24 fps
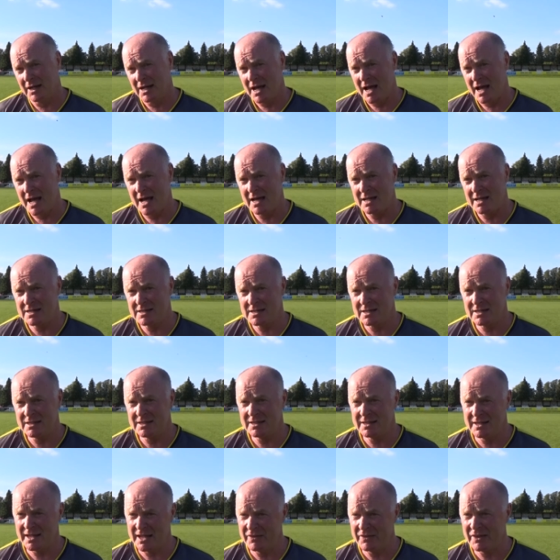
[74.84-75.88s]
And
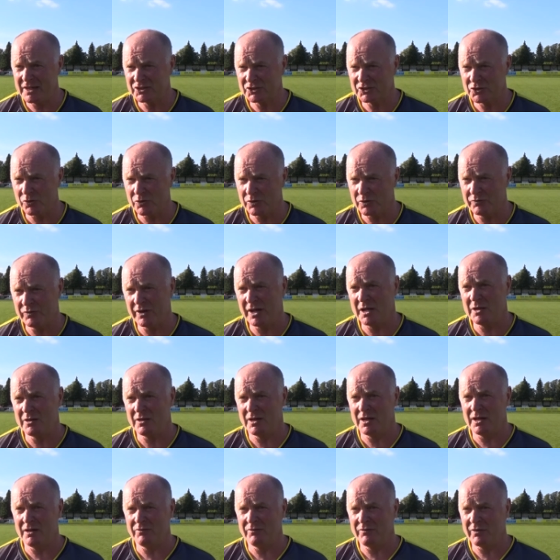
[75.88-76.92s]
in, in this sort of vein,
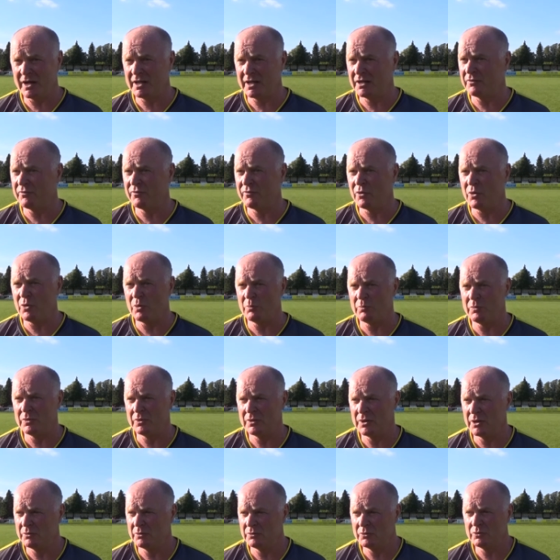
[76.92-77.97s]
uh, vein of form,
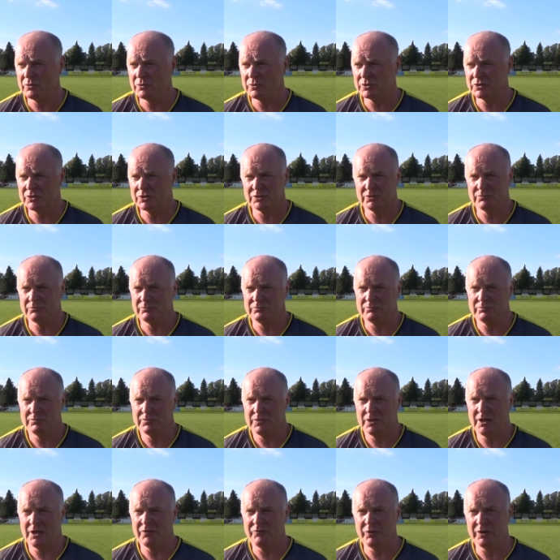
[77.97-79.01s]
who knows
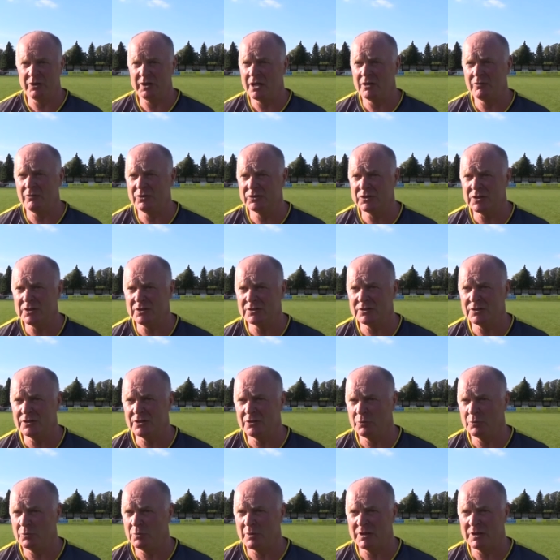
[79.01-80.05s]
if we get a result? You
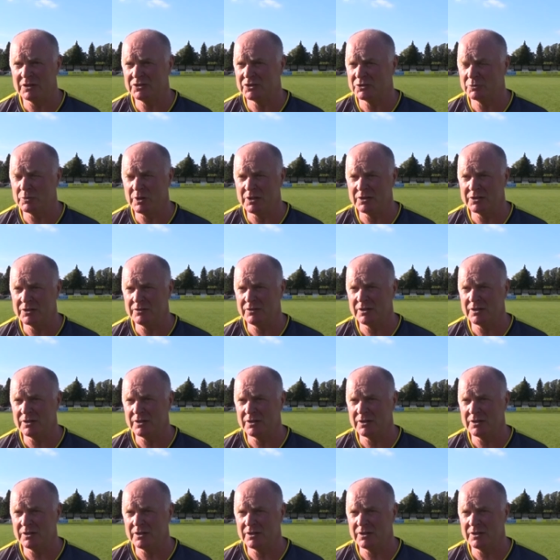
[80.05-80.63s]
know, we might as well do.